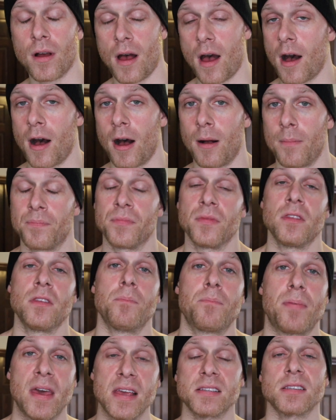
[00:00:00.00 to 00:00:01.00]
Um,
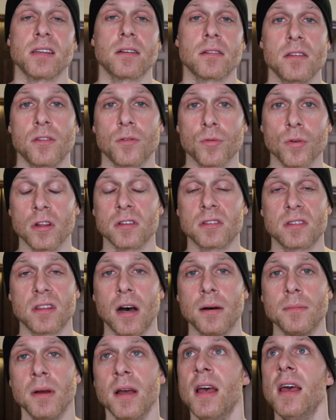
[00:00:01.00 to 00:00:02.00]
Basically, the rule of
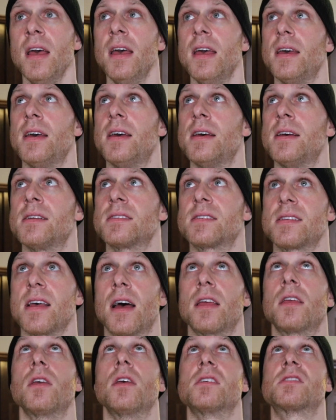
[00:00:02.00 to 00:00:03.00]
thumb is
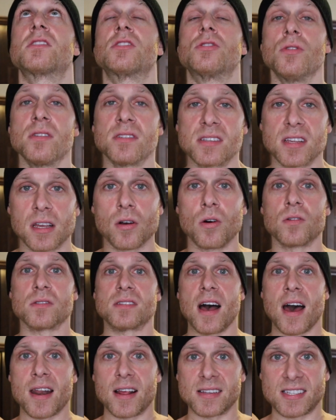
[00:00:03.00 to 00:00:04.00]
that as soon as it goes
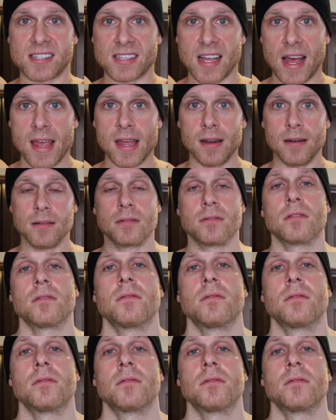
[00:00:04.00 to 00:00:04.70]
out of sight,